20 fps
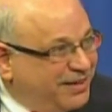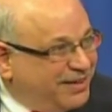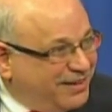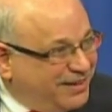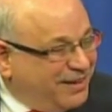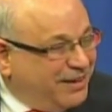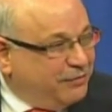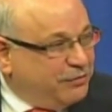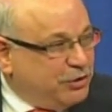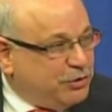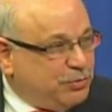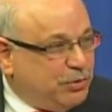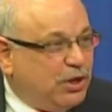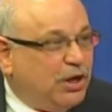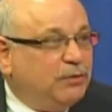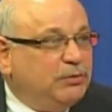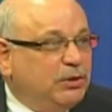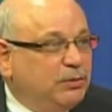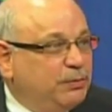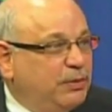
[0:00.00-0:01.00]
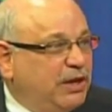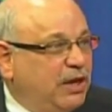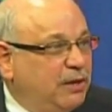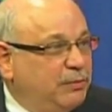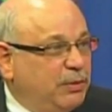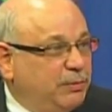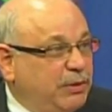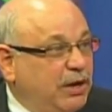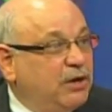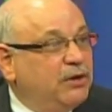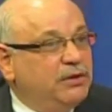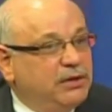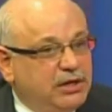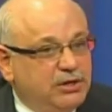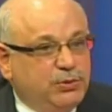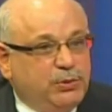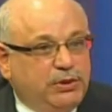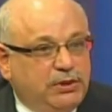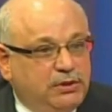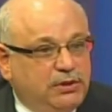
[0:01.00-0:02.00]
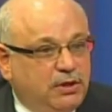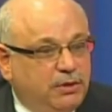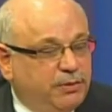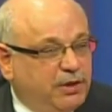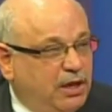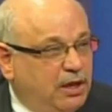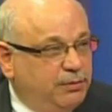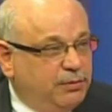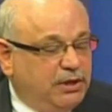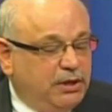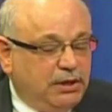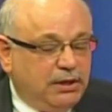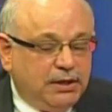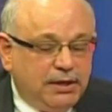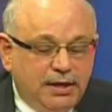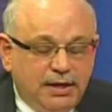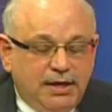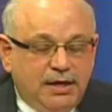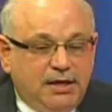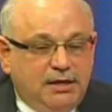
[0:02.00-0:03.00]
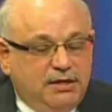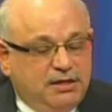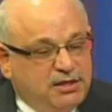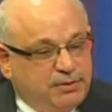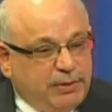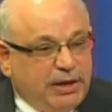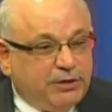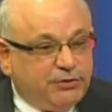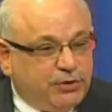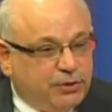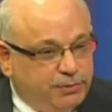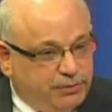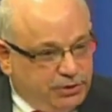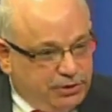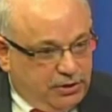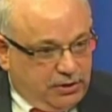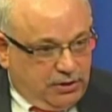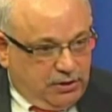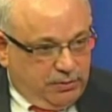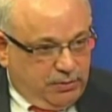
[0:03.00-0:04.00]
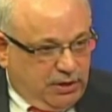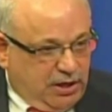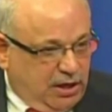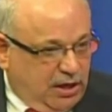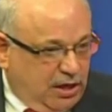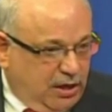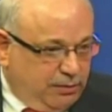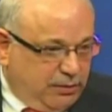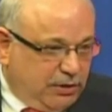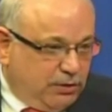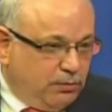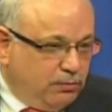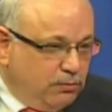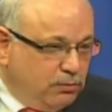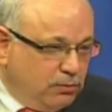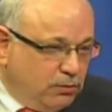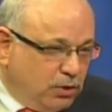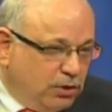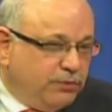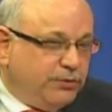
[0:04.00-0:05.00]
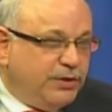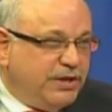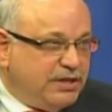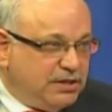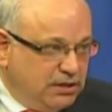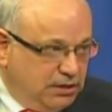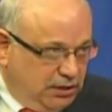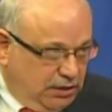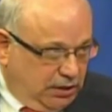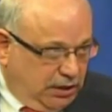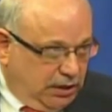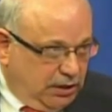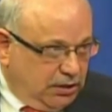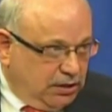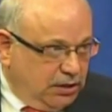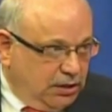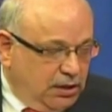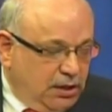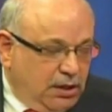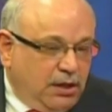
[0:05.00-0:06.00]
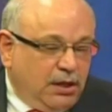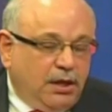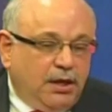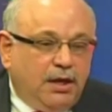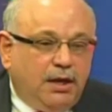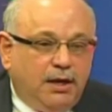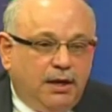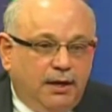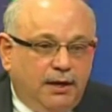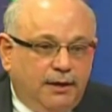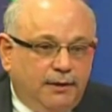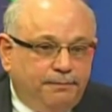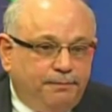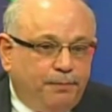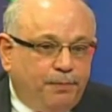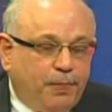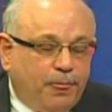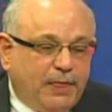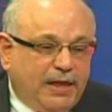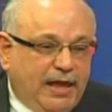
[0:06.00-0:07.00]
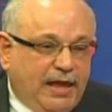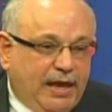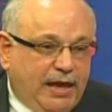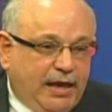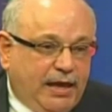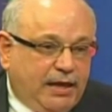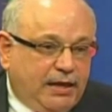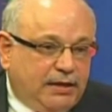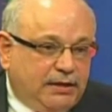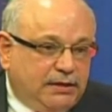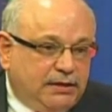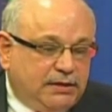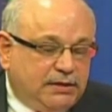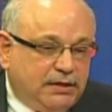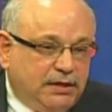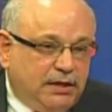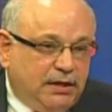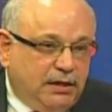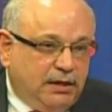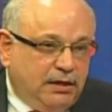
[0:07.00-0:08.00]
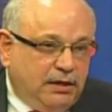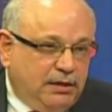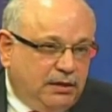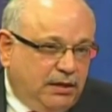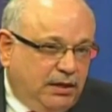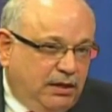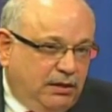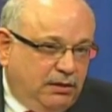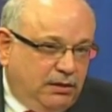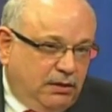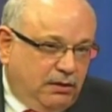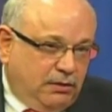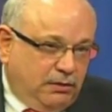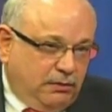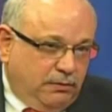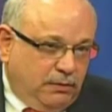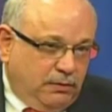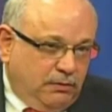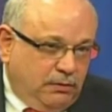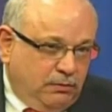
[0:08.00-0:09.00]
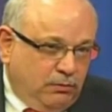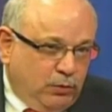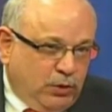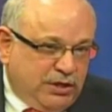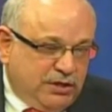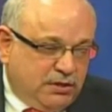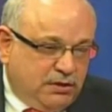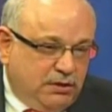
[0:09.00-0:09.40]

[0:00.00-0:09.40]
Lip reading: of this problem became apparent, and that's where the term came in. The spectrum term came in more recently, and it was the